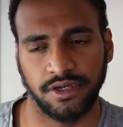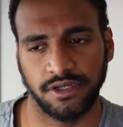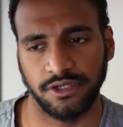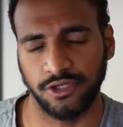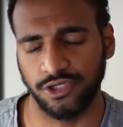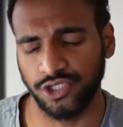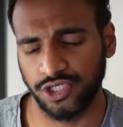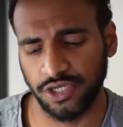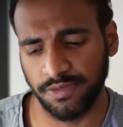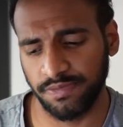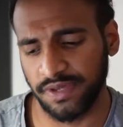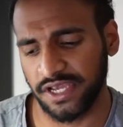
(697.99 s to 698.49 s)
You
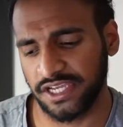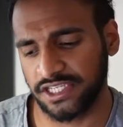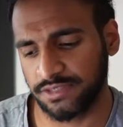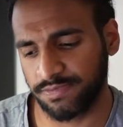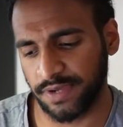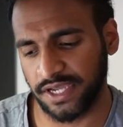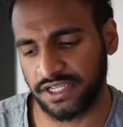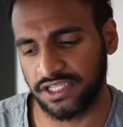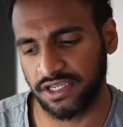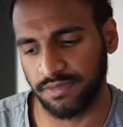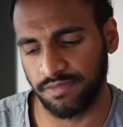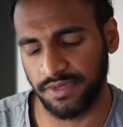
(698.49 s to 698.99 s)
shouldn't be
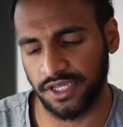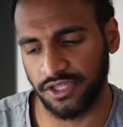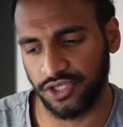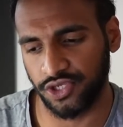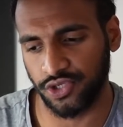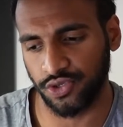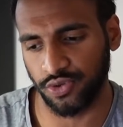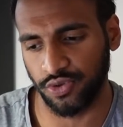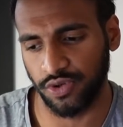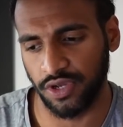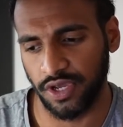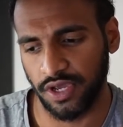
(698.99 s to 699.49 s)
expecting me
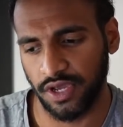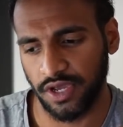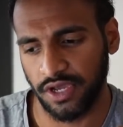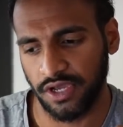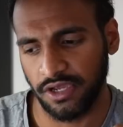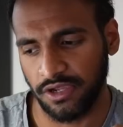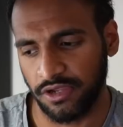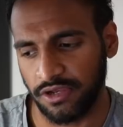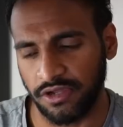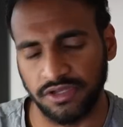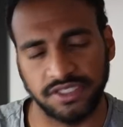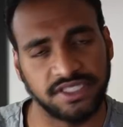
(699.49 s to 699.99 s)
to,
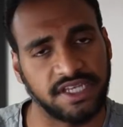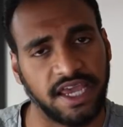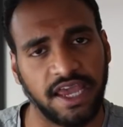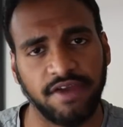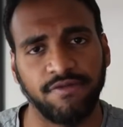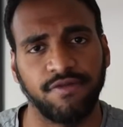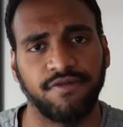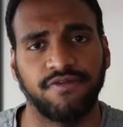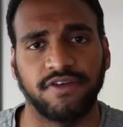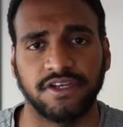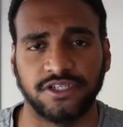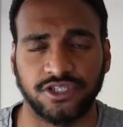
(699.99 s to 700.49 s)
you know, say
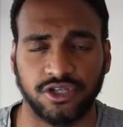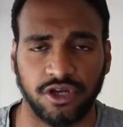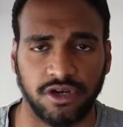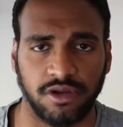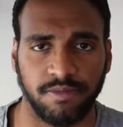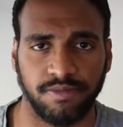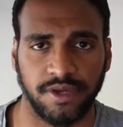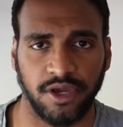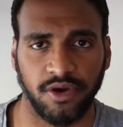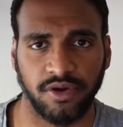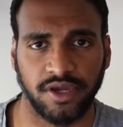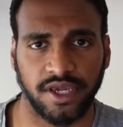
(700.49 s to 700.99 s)
everything's going
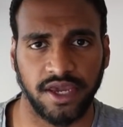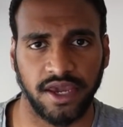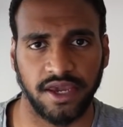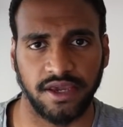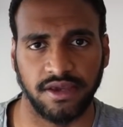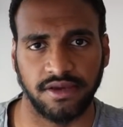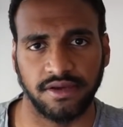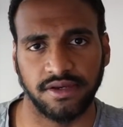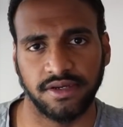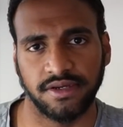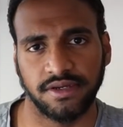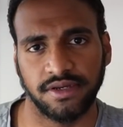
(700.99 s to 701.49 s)
to be
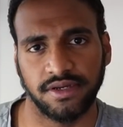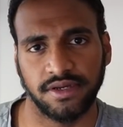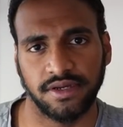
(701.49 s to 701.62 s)
okay.